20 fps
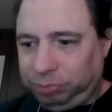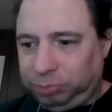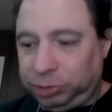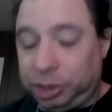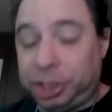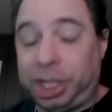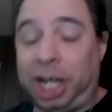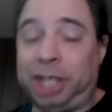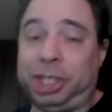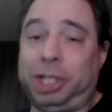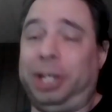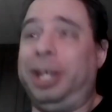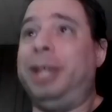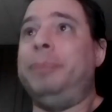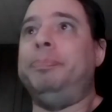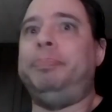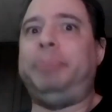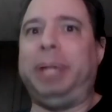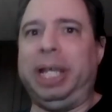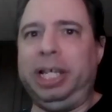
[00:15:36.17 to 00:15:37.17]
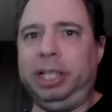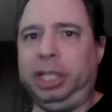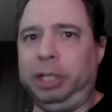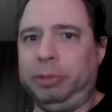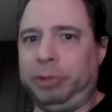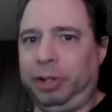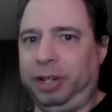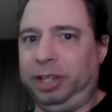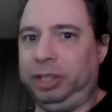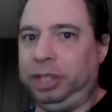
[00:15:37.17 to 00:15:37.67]
Sasha and
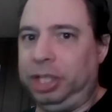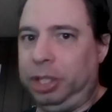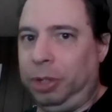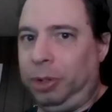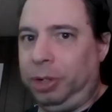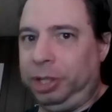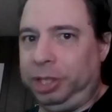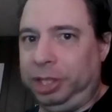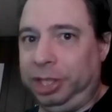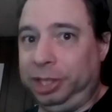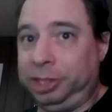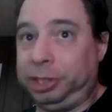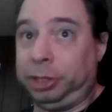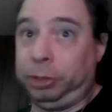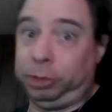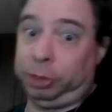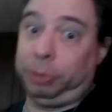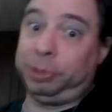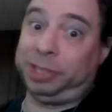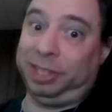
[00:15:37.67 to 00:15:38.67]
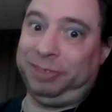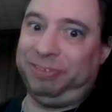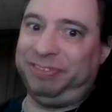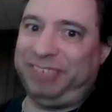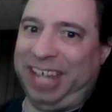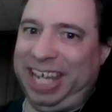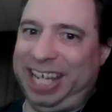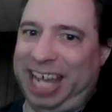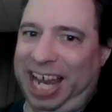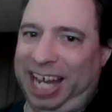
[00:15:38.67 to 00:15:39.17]
Bayley were in the audience because I was in
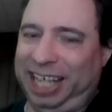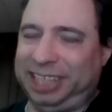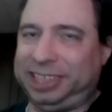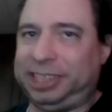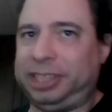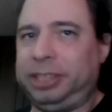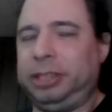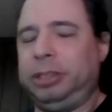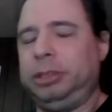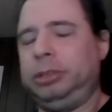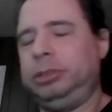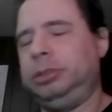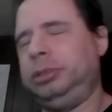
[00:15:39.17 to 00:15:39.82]
Vegas